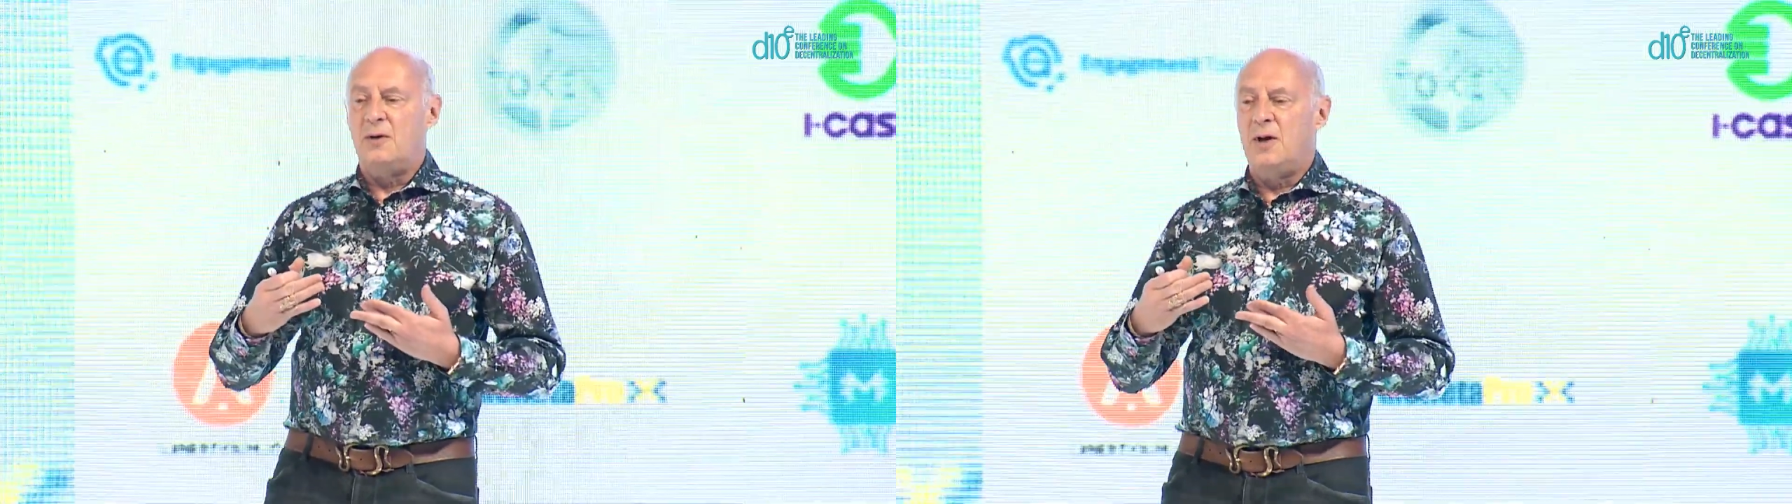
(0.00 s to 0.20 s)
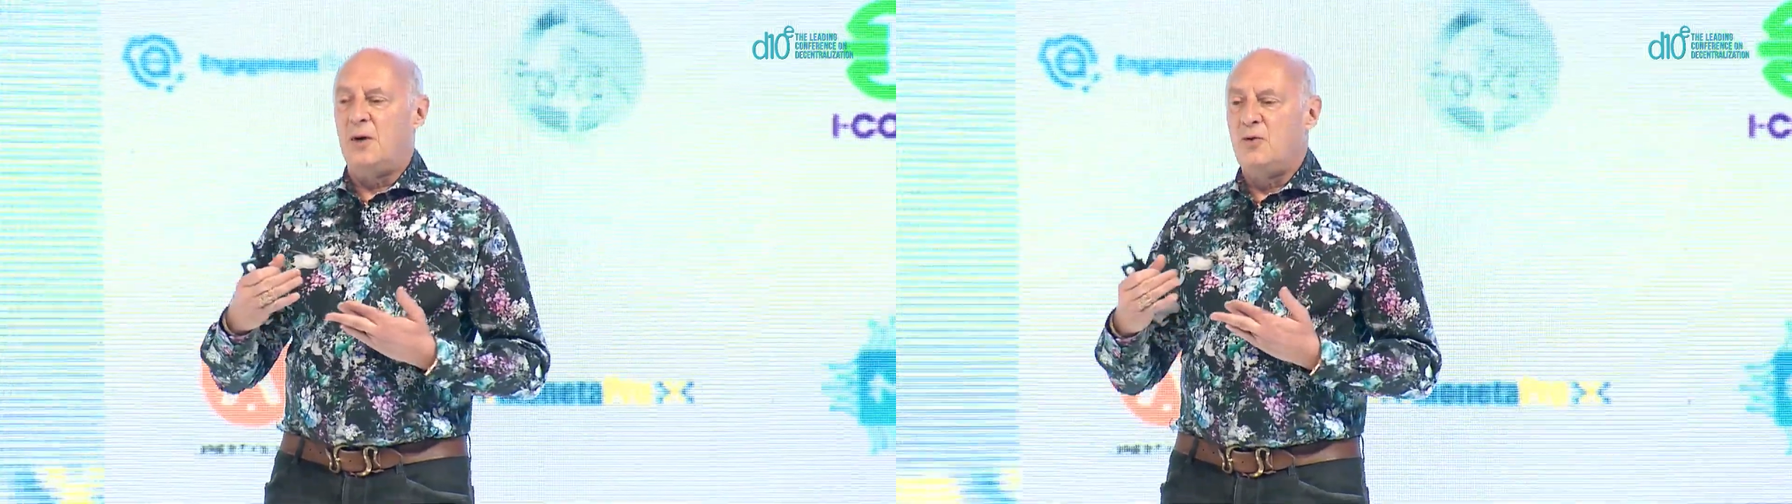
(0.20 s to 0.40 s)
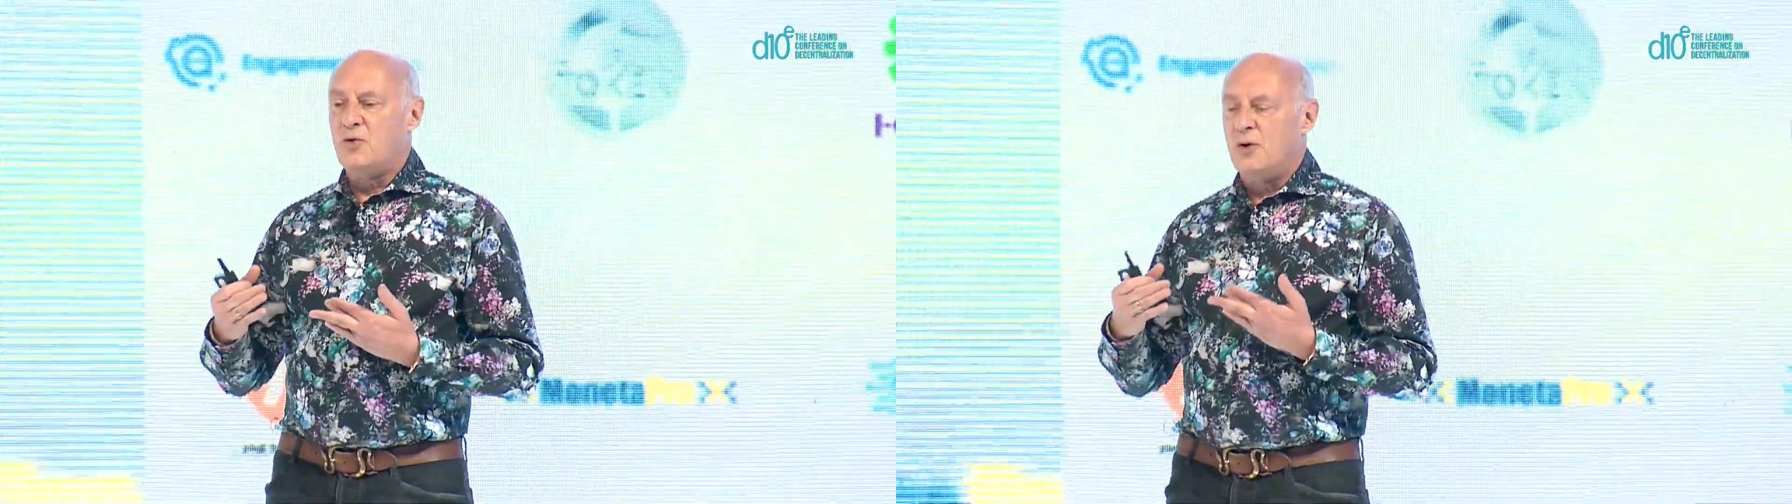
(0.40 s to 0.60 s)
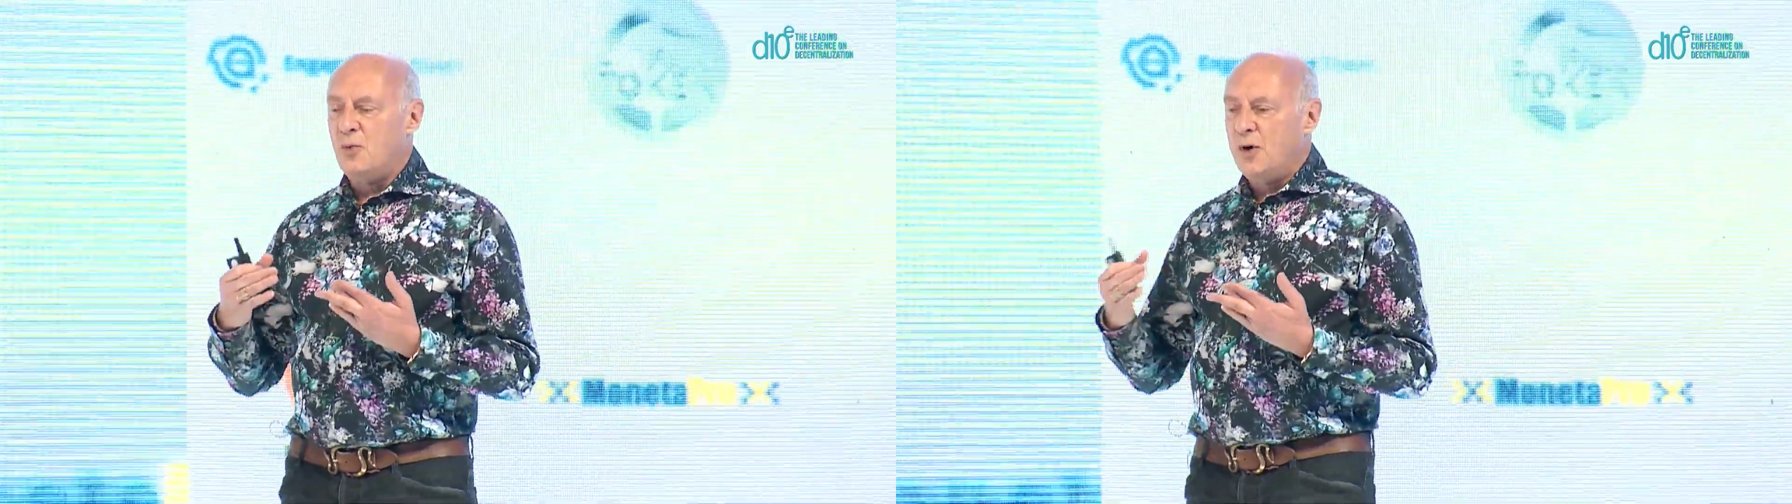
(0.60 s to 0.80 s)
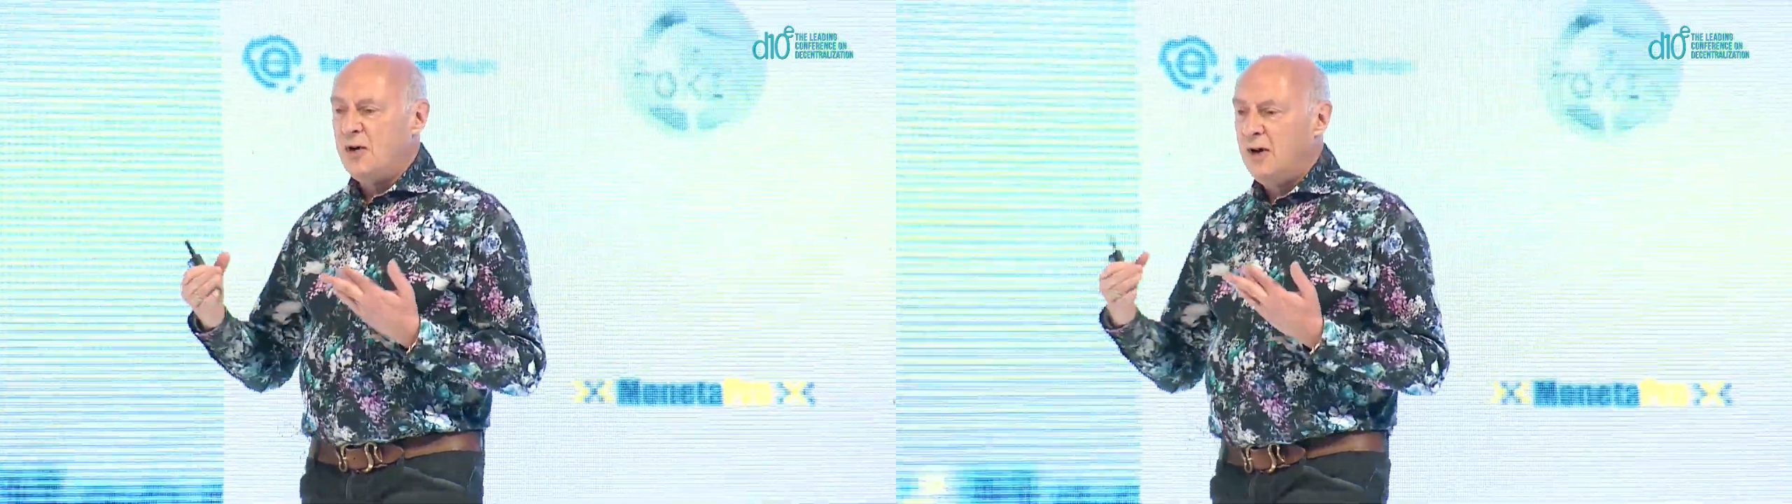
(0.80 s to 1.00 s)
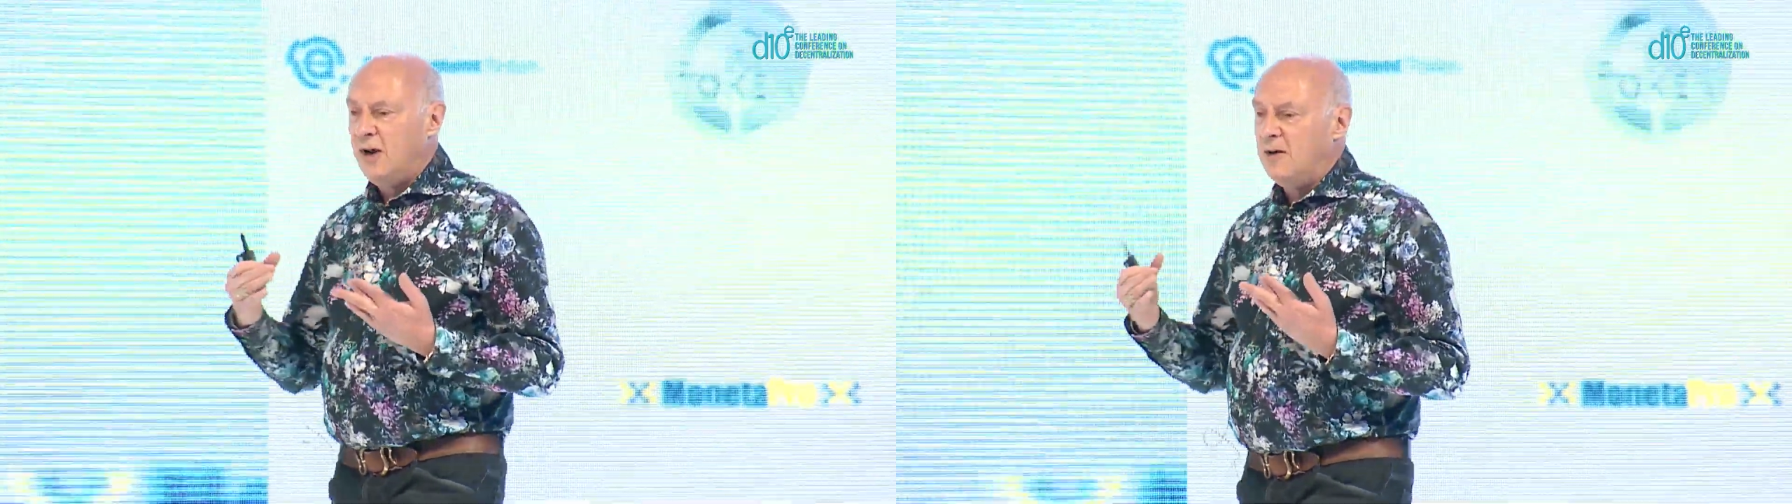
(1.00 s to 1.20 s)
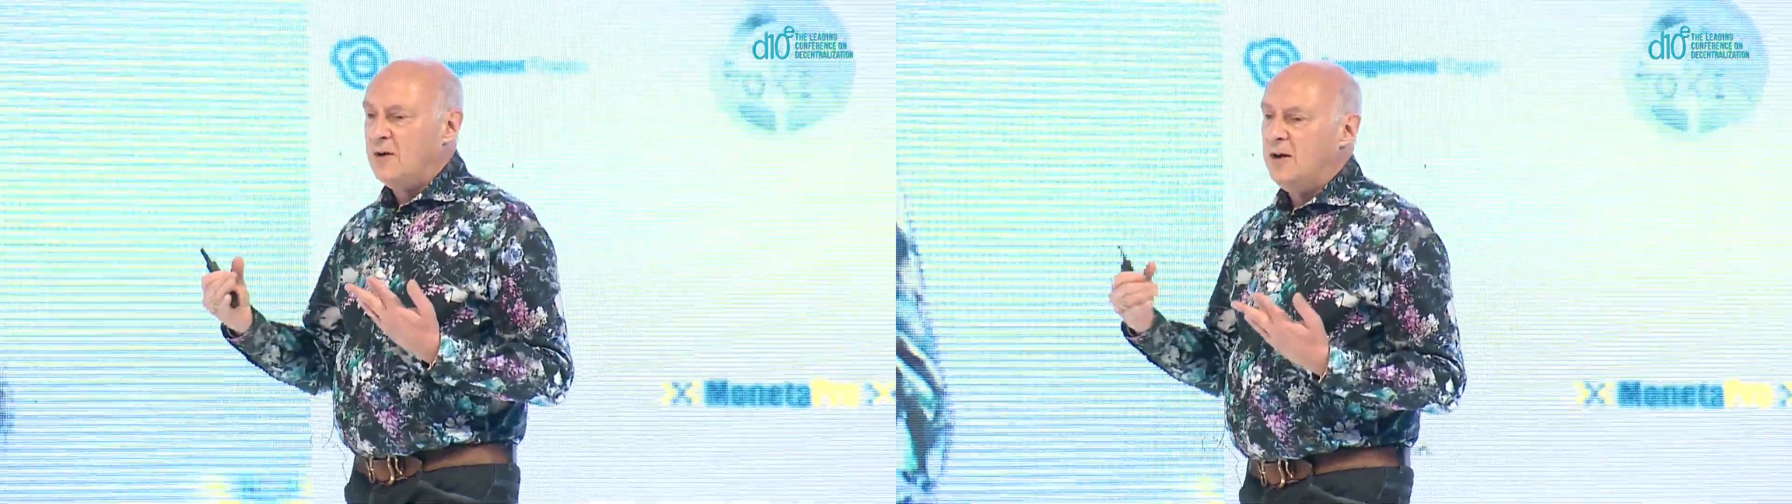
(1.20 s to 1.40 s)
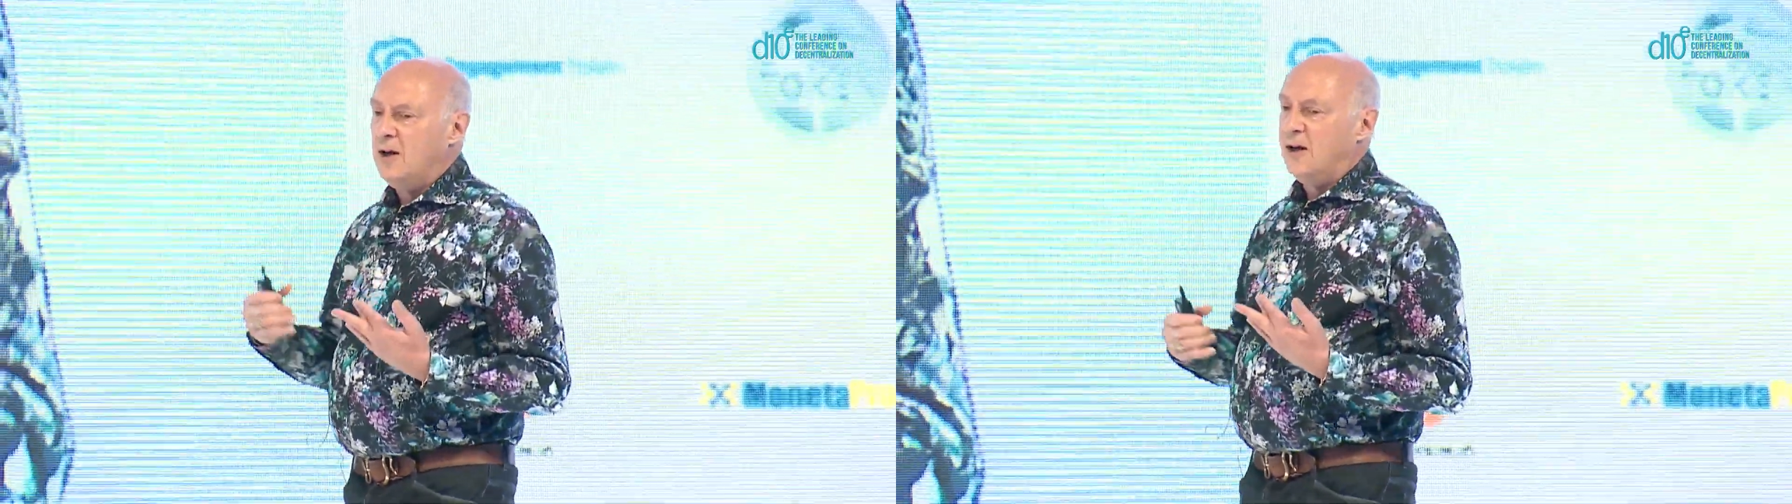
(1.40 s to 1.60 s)
They sort of went hand
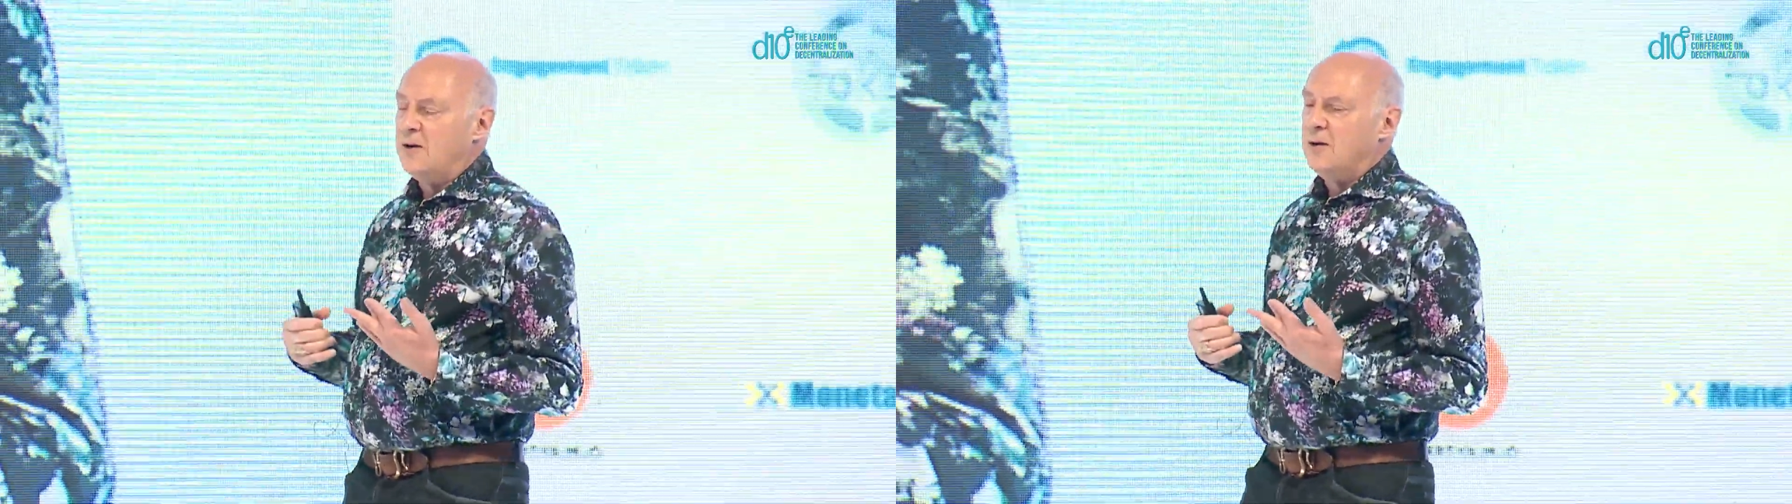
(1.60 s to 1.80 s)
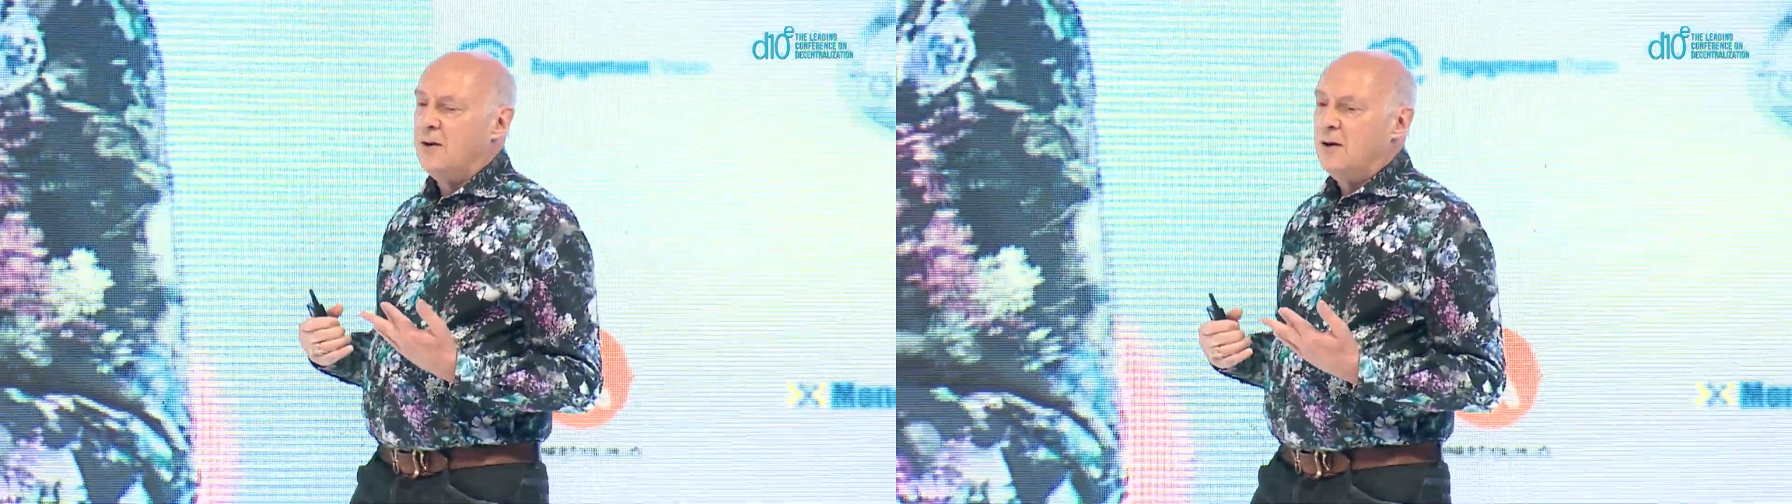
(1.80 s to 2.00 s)
in hand.